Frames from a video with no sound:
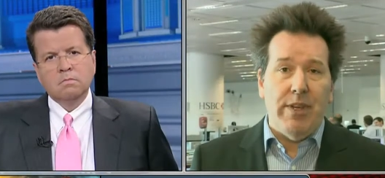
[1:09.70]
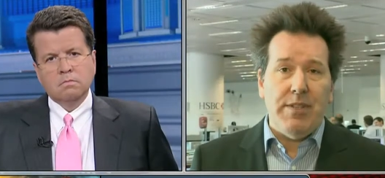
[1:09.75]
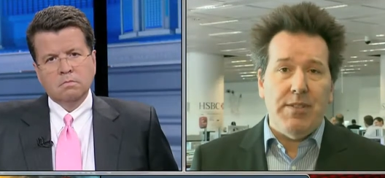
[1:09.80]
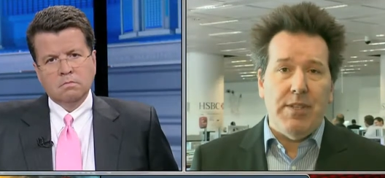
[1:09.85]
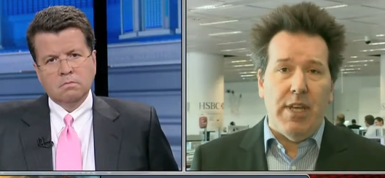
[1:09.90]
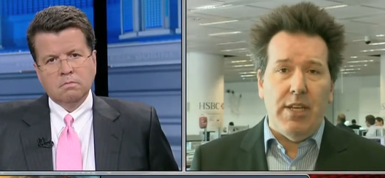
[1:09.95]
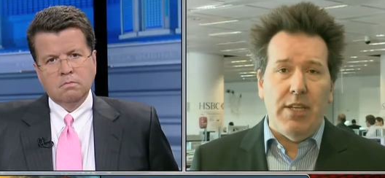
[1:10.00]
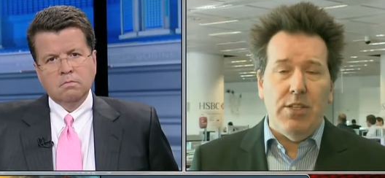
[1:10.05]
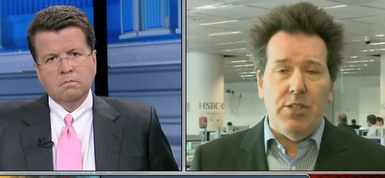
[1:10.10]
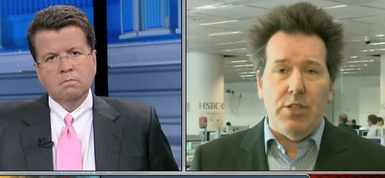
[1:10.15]

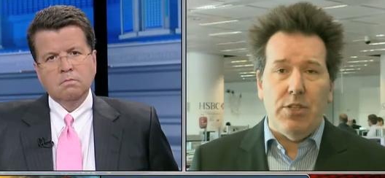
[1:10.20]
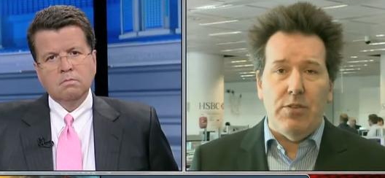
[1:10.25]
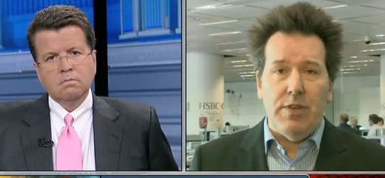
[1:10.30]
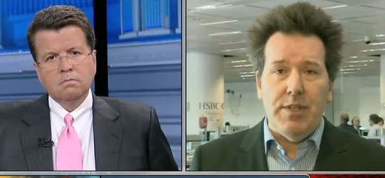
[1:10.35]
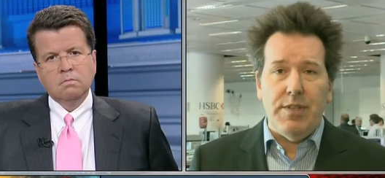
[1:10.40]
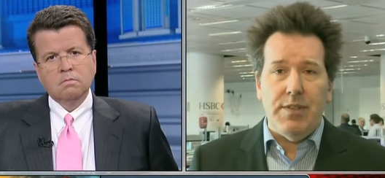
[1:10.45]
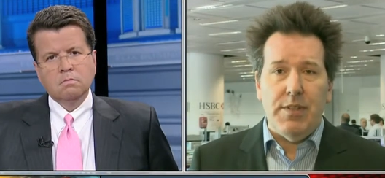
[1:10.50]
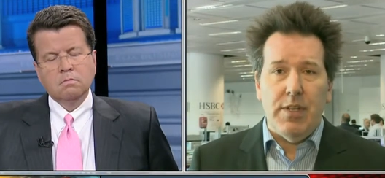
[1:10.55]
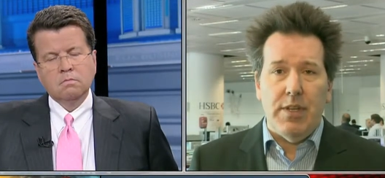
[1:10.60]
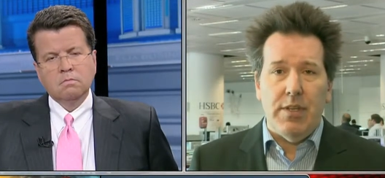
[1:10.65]
Speaker 1: danger
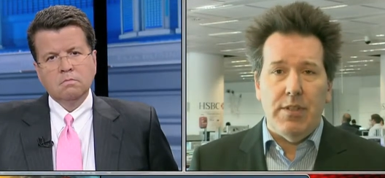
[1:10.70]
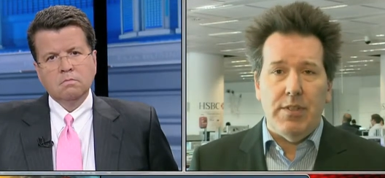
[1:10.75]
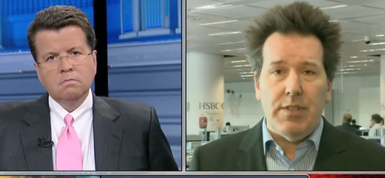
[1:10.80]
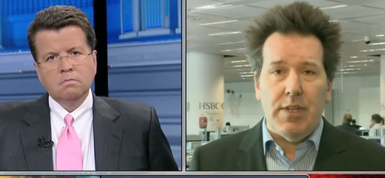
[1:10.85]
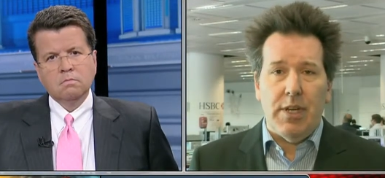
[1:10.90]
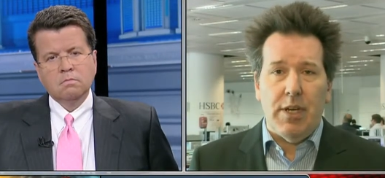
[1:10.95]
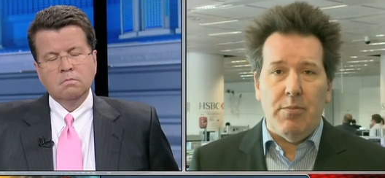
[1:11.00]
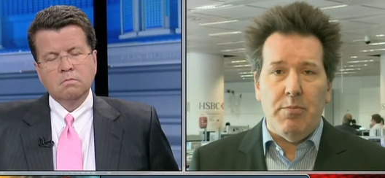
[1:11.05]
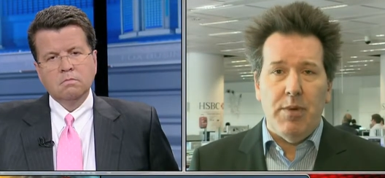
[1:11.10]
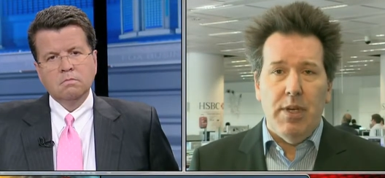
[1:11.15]
is that
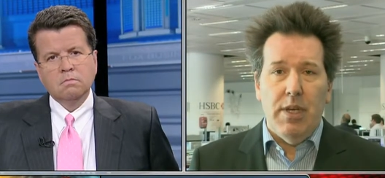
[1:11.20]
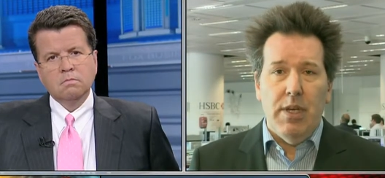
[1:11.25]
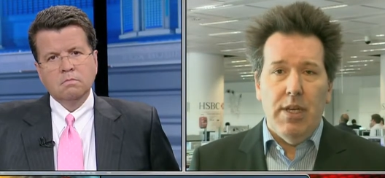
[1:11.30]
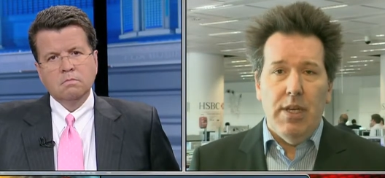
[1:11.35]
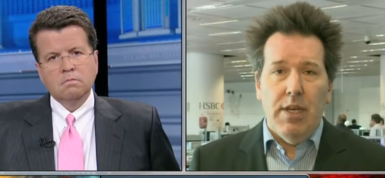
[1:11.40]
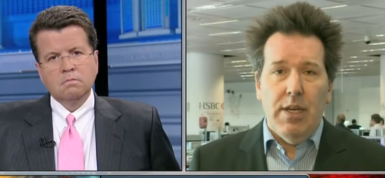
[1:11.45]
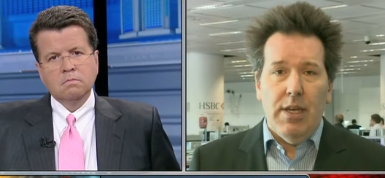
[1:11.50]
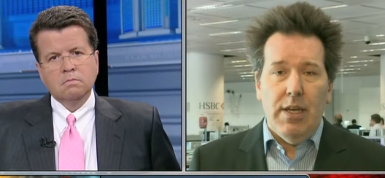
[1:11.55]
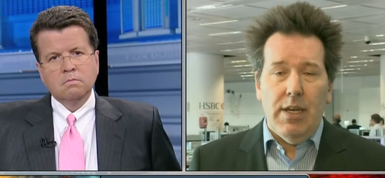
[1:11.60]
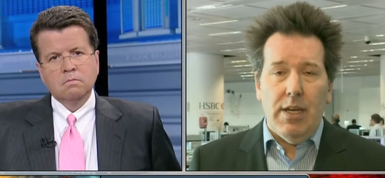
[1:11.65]
um,
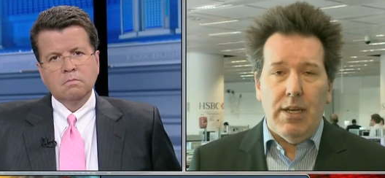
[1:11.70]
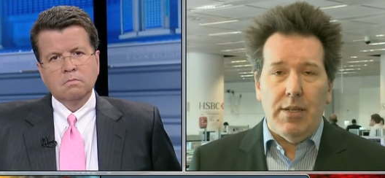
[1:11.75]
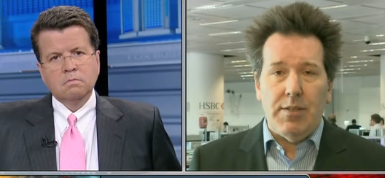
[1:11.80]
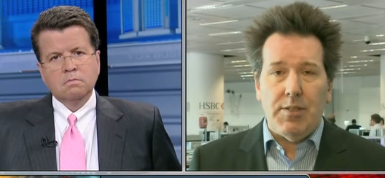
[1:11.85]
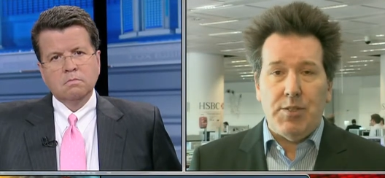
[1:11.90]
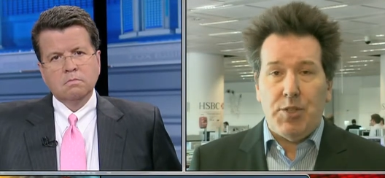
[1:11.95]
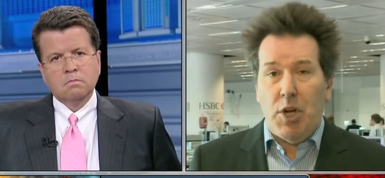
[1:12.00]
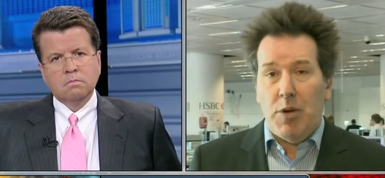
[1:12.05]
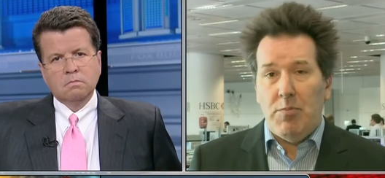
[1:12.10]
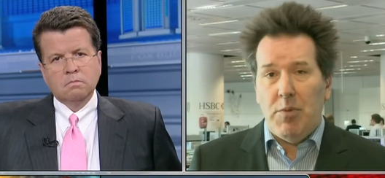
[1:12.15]
uh,
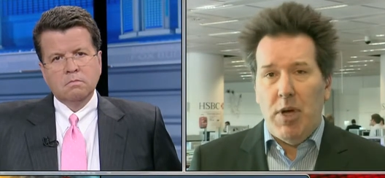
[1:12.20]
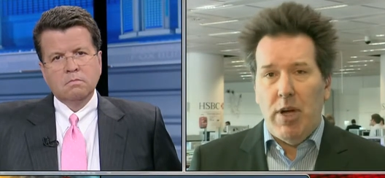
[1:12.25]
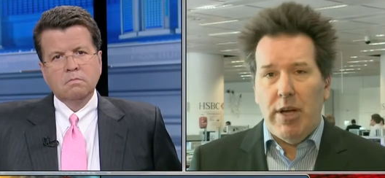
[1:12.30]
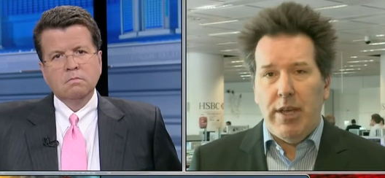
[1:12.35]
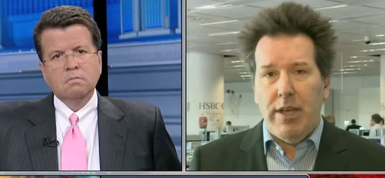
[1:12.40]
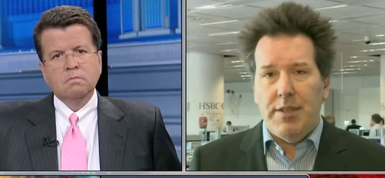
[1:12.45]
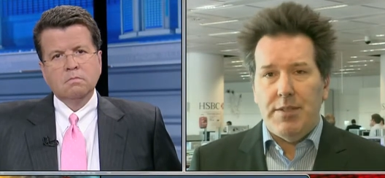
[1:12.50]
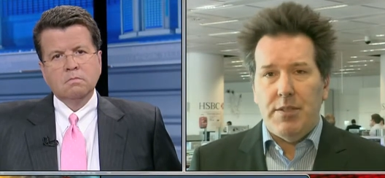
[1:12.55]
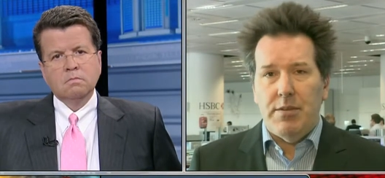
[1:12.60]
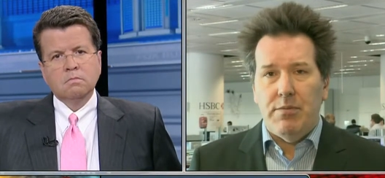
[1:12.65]
stock
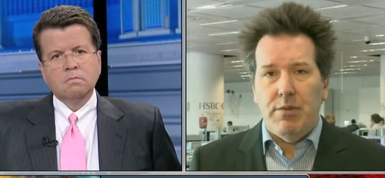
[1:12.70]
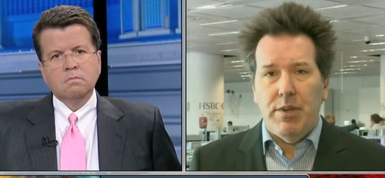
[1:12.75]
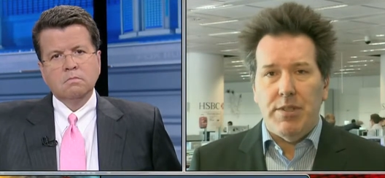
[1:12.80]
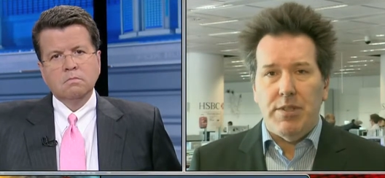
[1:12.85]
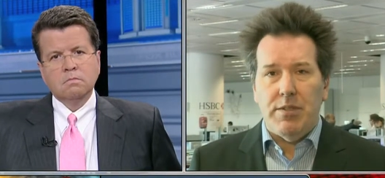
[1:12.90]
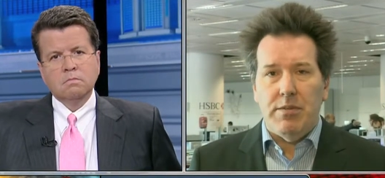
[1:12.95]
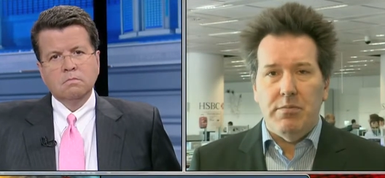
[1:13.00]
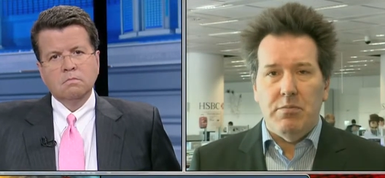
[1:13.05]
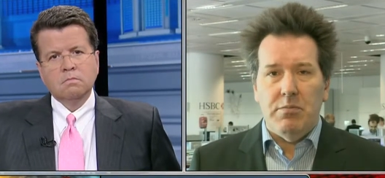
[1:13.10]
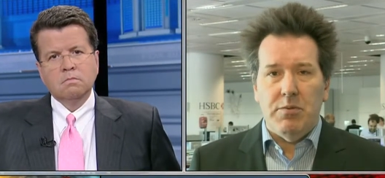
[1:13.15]
markets have
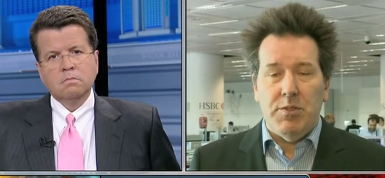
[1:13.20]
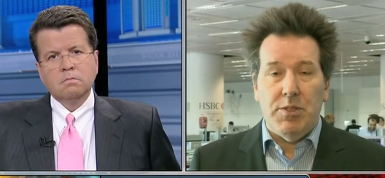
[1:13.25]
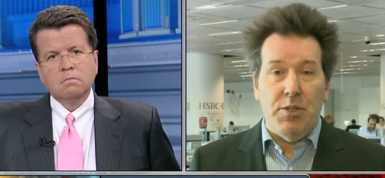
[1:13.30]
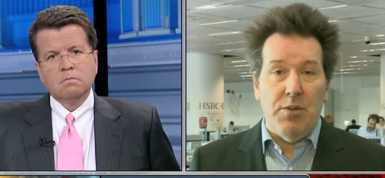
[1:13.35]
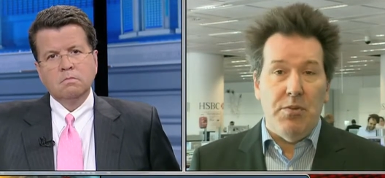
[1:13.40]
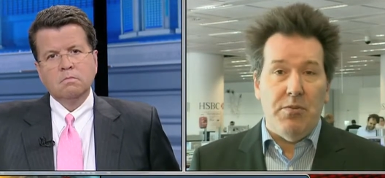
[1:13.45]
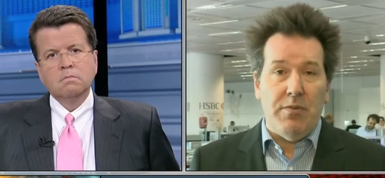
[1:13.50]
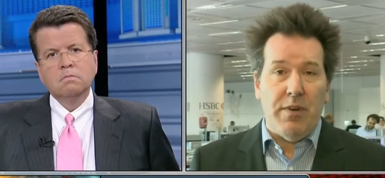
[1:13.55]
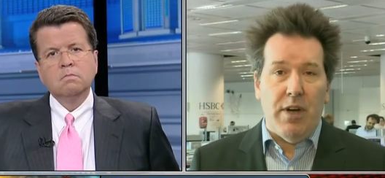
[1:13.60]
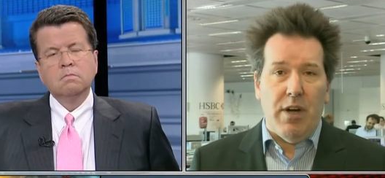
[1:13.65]
risen
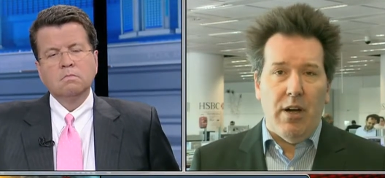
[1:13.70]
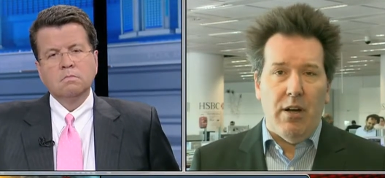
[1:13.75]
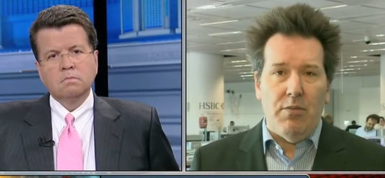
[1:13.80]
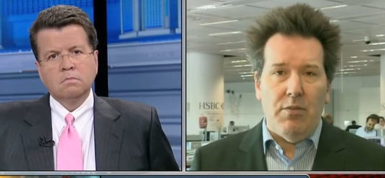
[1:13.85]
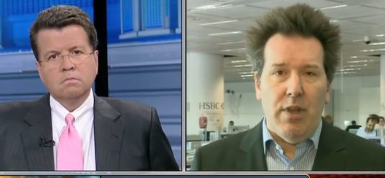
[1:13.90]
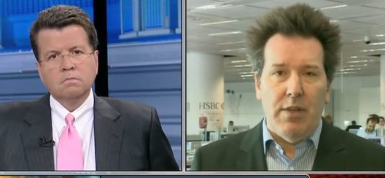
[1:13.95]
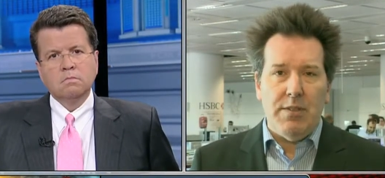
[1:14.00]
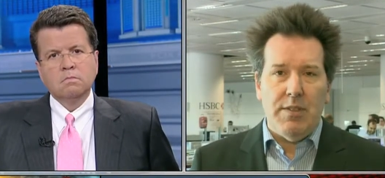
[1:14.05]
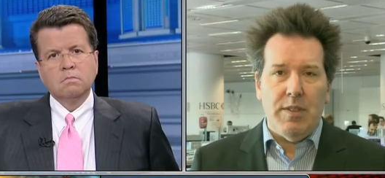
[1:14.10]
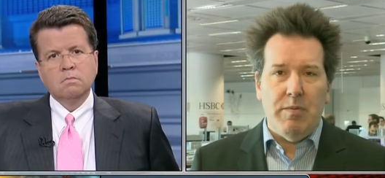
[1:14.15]
too far
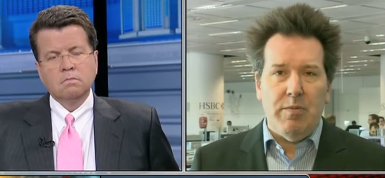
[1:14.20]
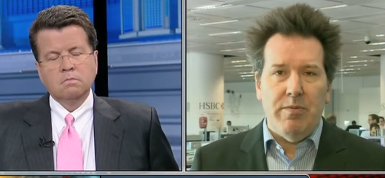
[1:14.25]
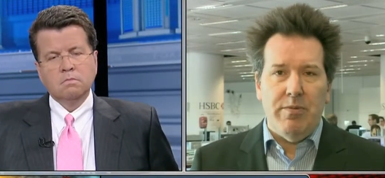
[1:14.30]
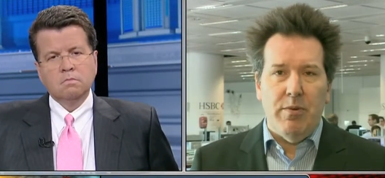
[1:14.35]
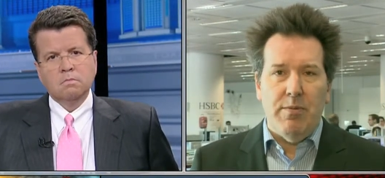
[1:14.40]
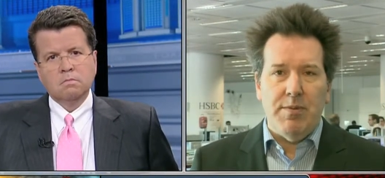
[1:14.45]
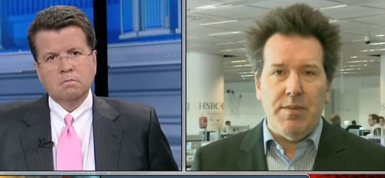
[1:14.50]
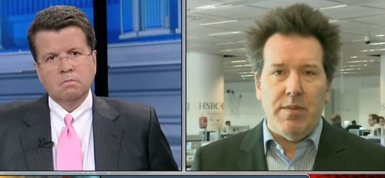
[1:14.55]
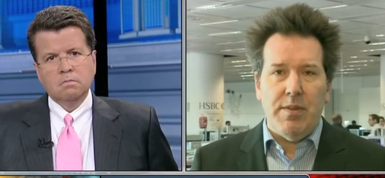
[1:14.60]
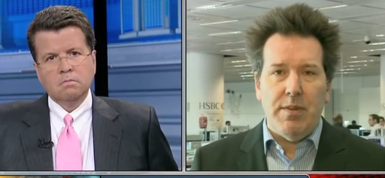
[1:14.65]
relative to the
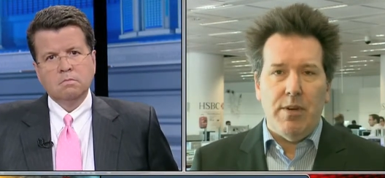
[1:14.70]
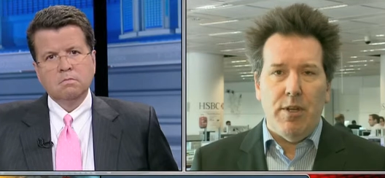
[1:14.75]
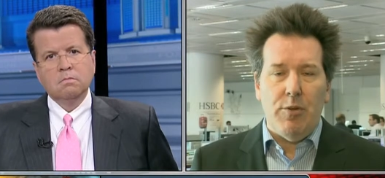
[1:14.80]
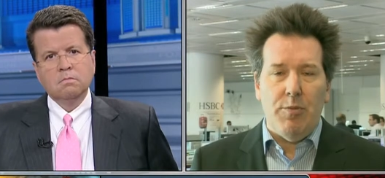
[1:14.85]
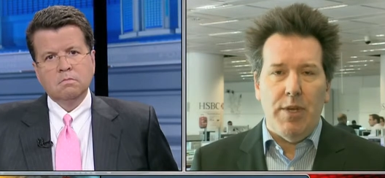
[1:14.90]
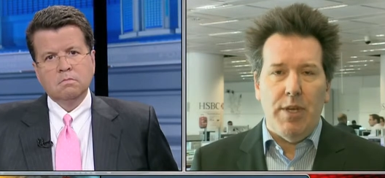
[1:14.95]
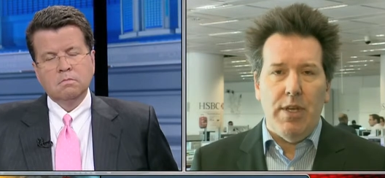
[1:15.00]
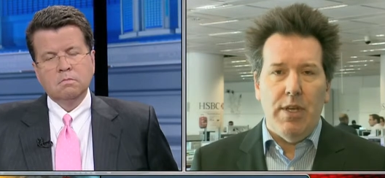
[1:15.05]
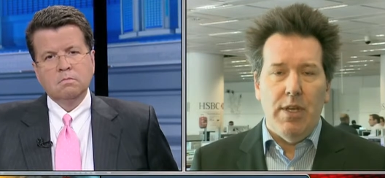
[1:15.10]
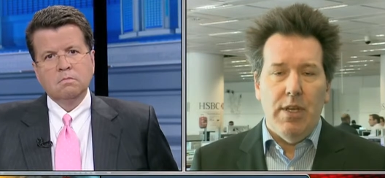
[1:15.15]
performance of the
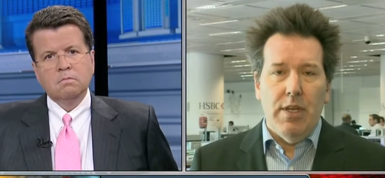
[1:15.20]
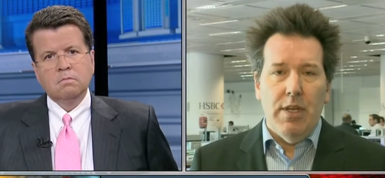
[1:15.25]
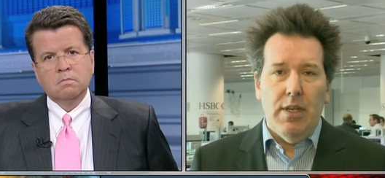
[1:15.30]
economy